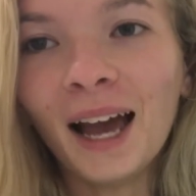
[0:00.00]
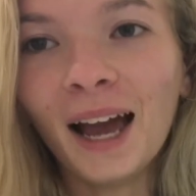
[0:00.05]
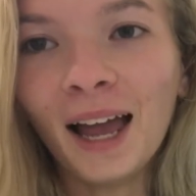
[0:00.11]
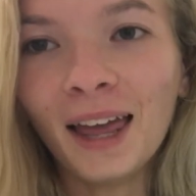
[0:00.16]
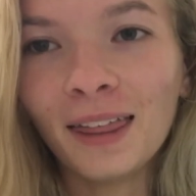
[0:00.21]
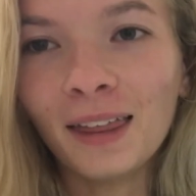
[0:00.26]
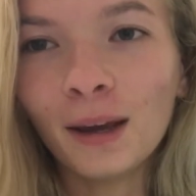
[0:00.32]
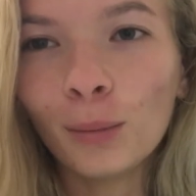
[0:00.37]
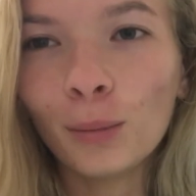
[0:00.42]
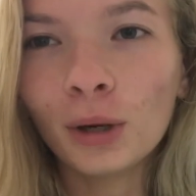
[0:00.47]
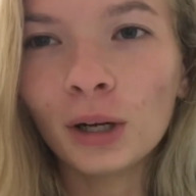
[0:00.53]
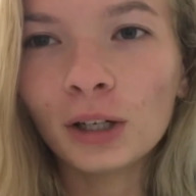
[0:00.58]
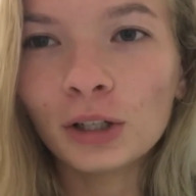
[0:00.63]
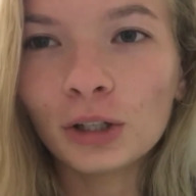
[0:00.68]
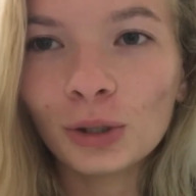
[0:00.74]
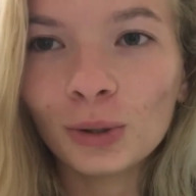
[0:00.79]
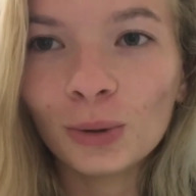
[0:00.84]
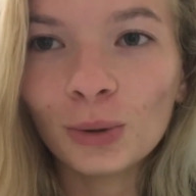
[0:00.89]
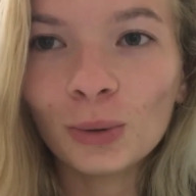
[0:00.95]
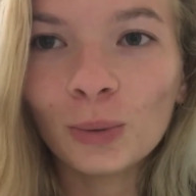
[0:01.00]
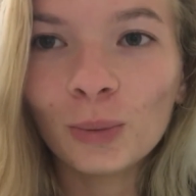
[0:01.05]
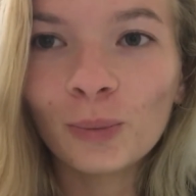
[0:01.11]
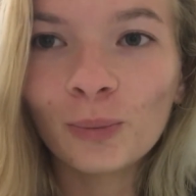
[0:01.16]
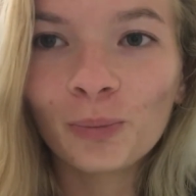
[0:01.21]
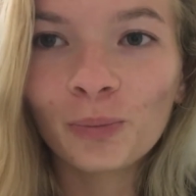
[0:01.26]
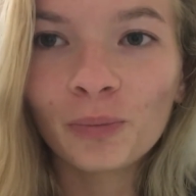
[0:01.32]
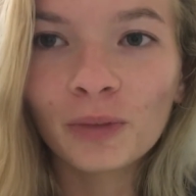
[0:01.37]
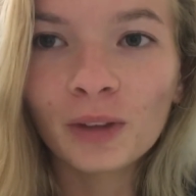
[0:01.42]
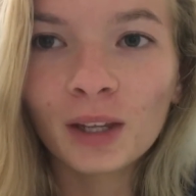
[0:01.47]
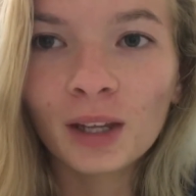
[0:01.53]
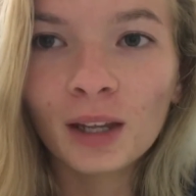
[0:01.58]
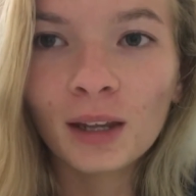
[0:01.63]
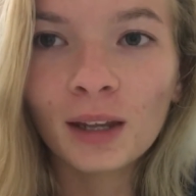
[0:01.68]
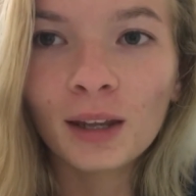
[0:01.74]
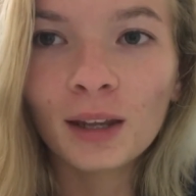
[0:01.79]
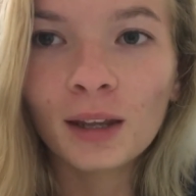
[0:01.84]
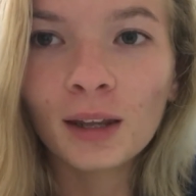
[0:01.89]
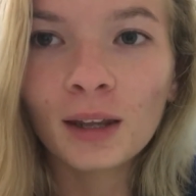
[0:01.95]
I think I'm going to do
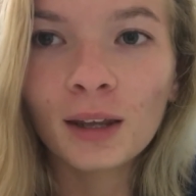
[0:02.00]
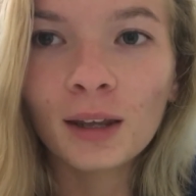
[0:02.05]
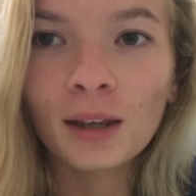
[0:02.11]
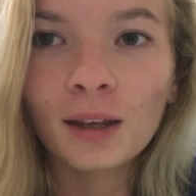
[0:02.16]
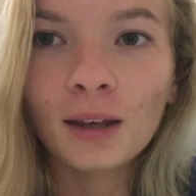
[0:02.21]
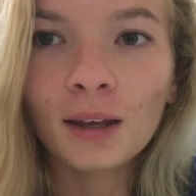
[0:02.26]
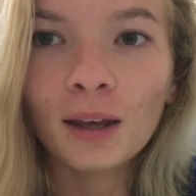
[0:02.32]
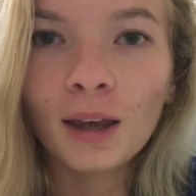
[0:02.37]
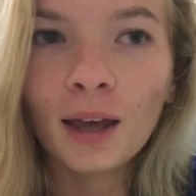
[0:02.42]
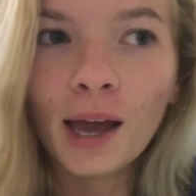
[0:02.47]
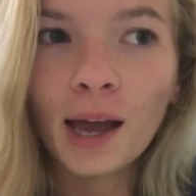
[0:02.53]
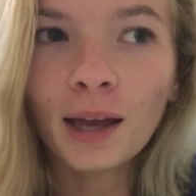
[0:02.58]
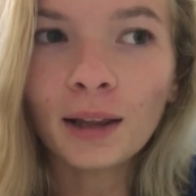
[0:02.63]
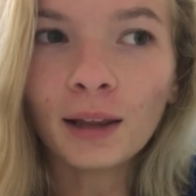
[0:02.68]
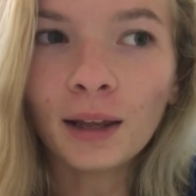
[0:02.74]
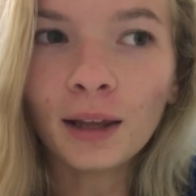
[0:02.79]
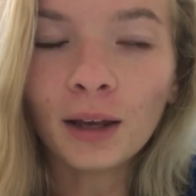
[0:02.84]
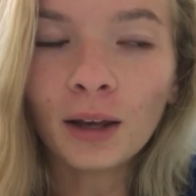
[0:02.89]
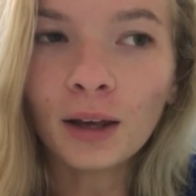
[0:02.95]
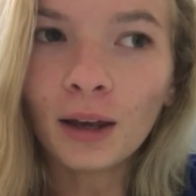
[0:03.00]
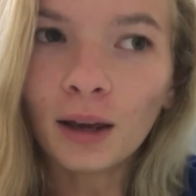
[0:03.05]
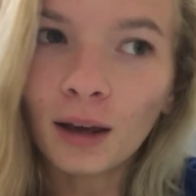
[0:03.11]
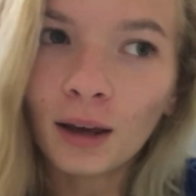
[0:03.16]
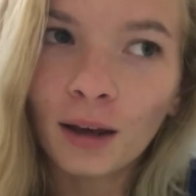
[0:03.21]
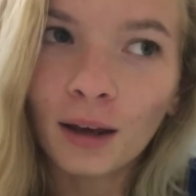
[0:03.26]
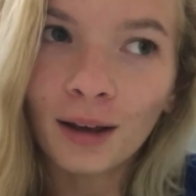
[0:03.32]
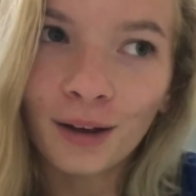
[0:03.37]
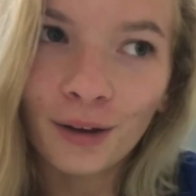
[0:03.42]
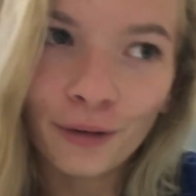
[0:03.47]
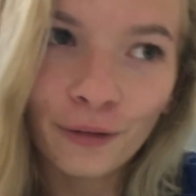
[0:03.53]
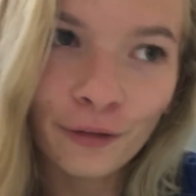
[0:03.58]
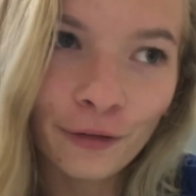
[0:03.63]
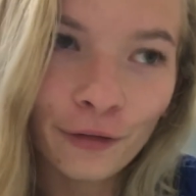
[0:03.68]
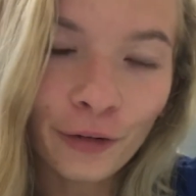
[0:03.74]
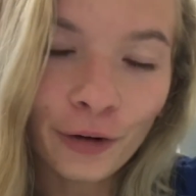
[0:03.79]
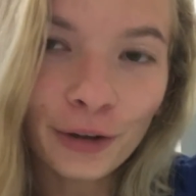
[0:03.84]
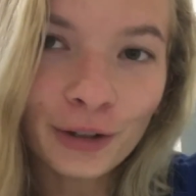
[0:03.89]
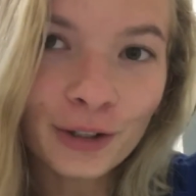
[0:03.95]
a like
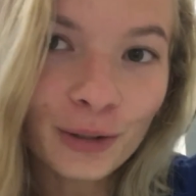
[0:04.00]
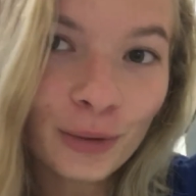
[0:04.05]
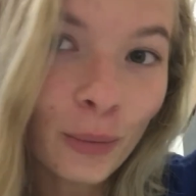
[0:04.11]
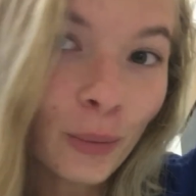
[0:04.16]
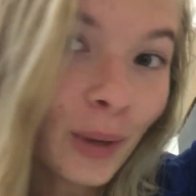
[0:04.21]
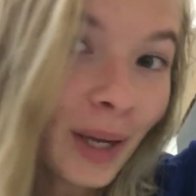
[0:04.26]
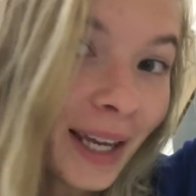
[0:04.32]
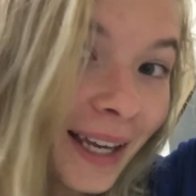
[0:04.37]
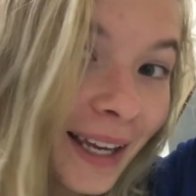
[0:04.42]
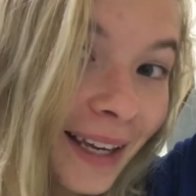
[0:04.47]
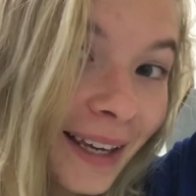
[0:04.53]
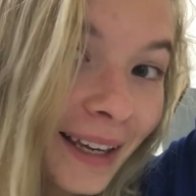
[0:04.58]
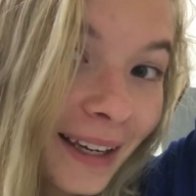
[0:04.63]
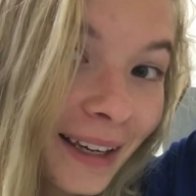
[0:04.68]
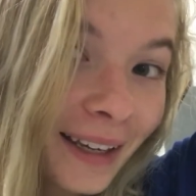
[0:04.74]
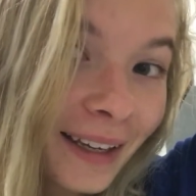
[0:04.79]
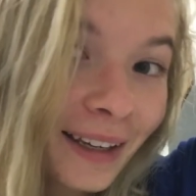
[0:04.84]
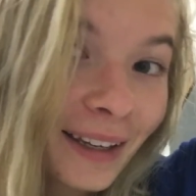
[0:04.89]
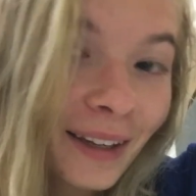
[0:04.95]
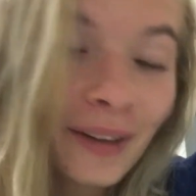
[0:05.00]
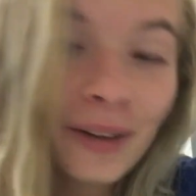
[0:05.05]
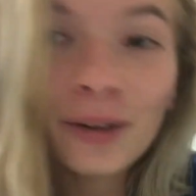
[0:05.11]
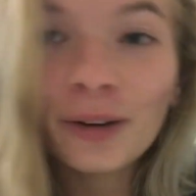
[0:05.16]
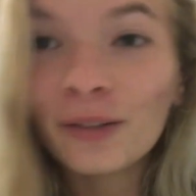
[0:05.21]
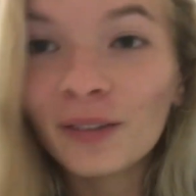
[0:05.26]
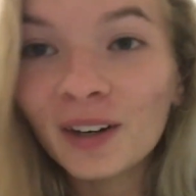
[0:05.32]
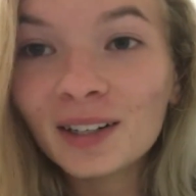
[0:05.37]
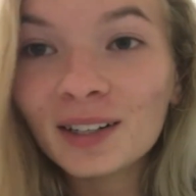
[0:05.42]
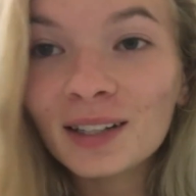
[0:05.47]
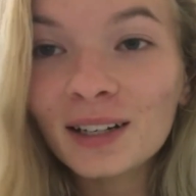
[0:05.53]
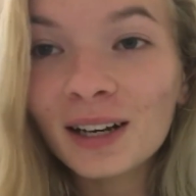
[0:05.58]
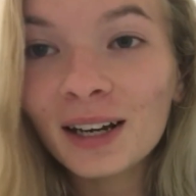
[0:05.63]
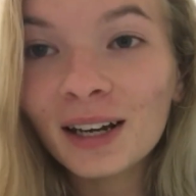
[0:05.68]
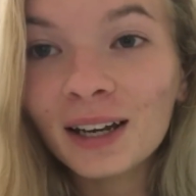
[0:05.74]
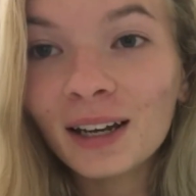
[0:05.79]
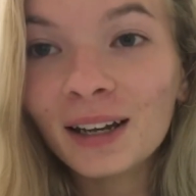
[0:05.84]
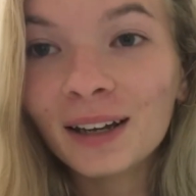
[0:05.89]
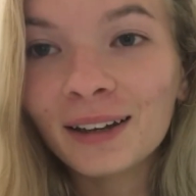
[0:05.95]
first week
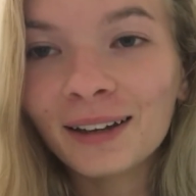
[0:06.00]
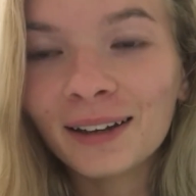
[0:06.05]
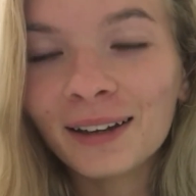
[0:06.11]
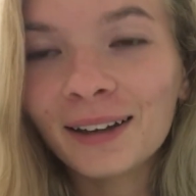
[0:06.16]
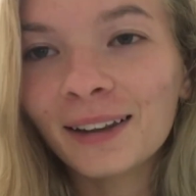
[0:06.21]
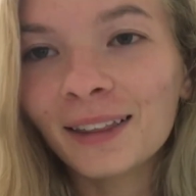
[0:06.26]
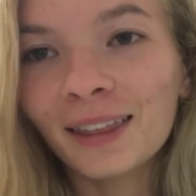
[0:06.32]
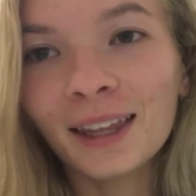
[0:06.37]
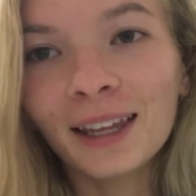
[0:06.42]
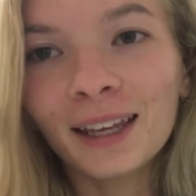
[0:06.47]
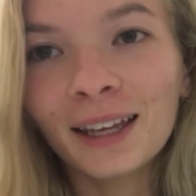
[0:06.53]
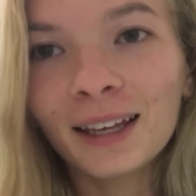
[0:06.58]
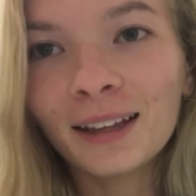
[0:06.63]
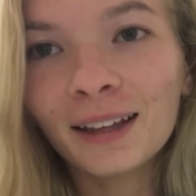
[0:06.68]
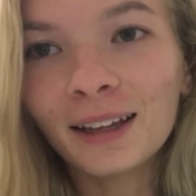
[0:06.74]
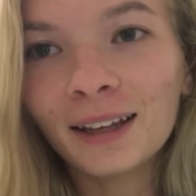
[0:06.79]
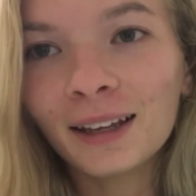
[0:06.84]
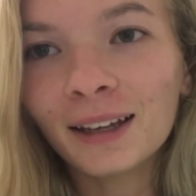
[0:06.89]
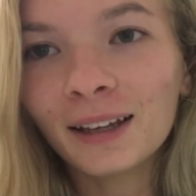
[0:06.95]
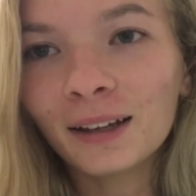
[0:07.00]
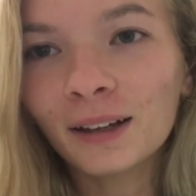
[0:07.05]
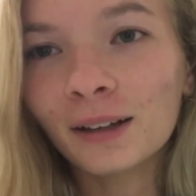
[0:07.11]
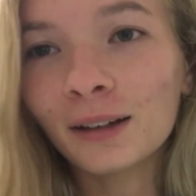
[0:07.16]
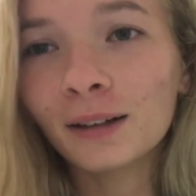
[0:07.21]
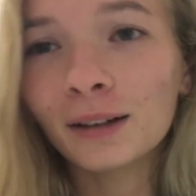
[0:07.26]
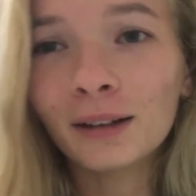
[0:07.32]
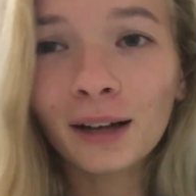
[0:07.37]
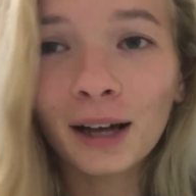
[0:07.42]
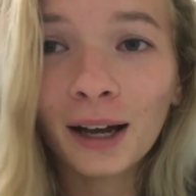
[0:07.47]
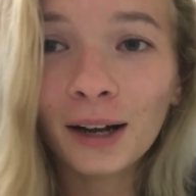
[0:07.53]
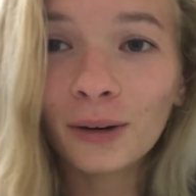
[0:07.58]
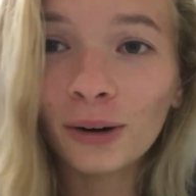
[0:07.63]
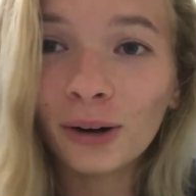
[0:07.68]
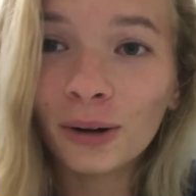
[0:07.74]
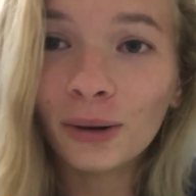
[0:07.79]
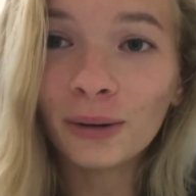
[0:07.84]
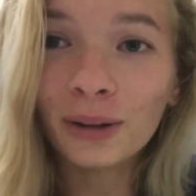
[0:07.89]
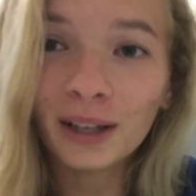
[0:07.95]
university thing. Like, I don't
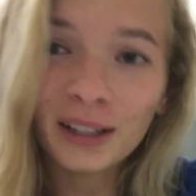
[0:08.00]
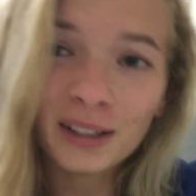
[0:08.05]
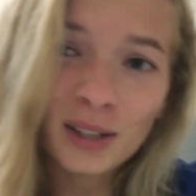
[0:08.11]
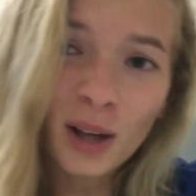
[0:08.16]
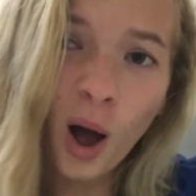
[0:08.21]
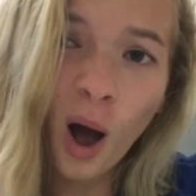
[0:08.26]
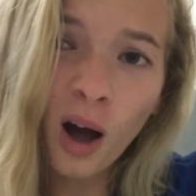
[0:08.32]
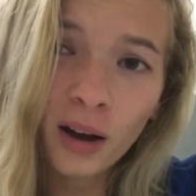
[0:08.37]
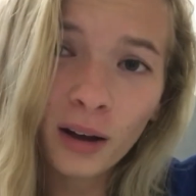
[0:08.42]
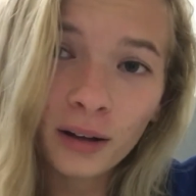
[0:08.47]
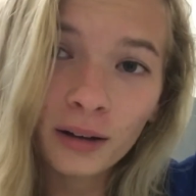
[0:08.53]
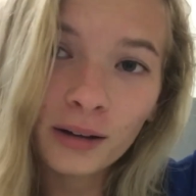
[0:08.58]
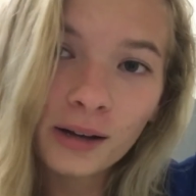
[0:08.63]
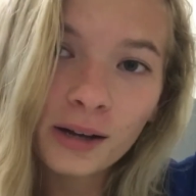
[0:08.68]
know, like a talk.